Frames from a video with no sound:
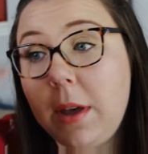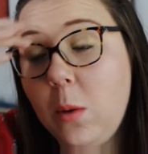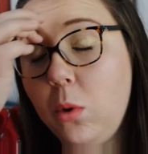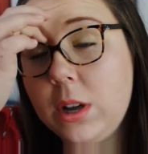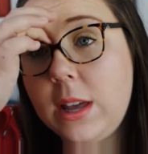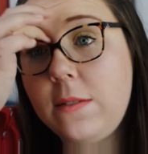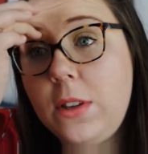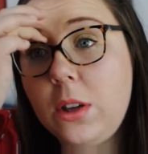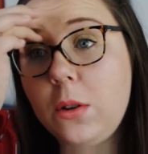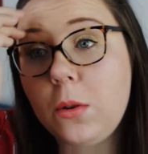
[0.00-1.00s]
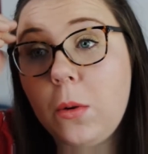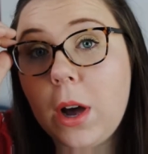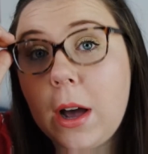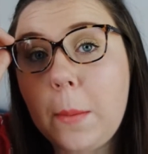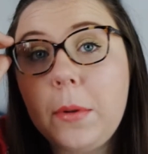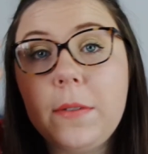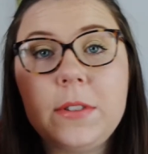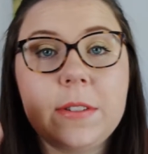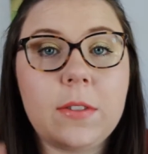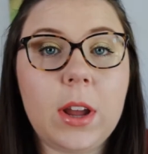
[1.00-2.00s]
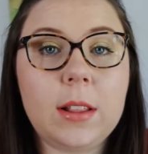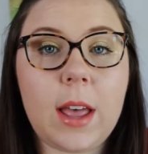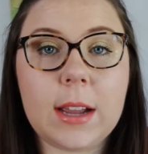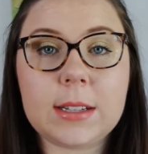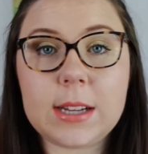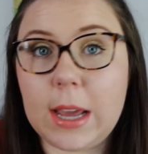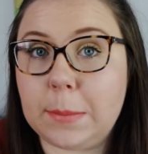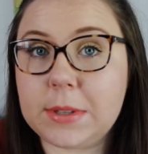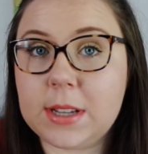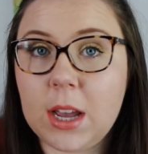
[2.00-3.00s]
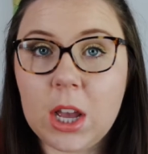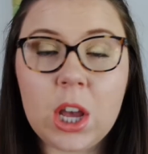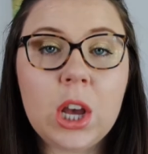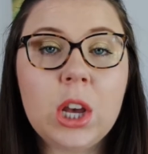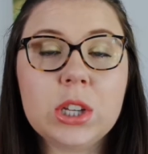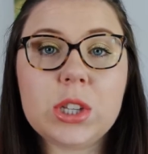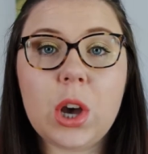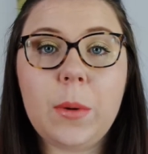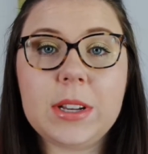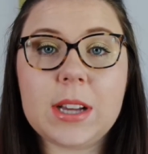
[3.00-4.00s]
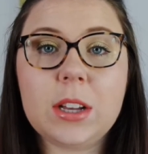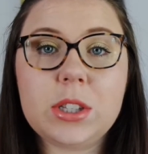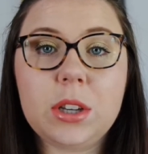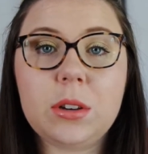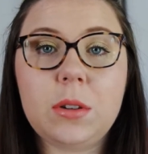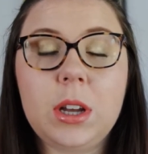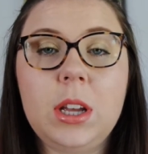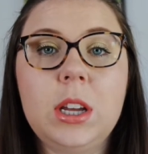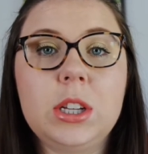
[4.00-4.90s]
it will give you a couple of different like tips. So it tells you